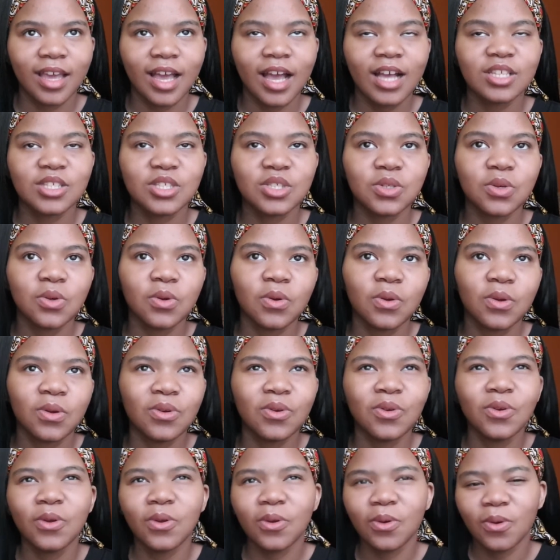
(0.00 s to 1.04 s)
So
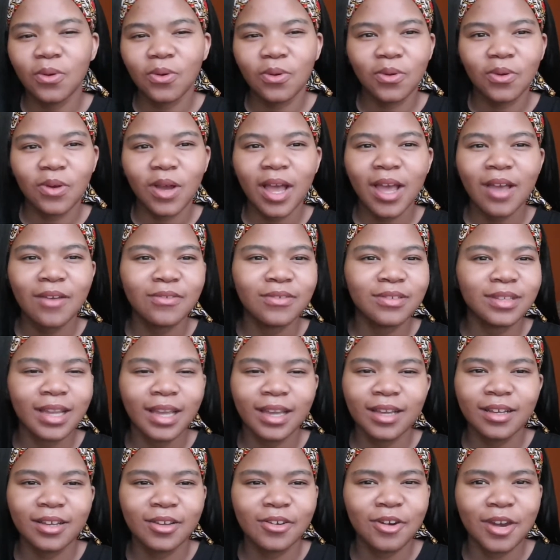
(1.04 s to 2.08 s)
no, I haven't
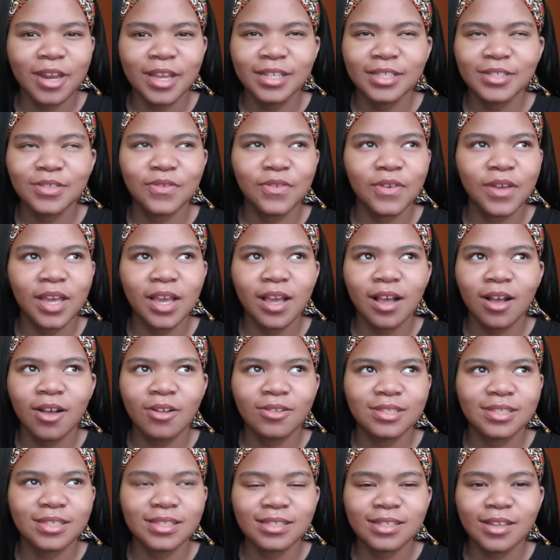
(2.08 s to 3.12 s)
like created fake
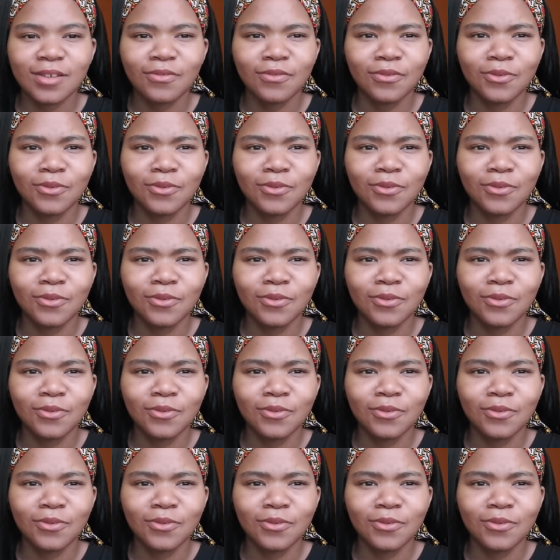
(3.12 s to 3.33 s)
accounts and stuff.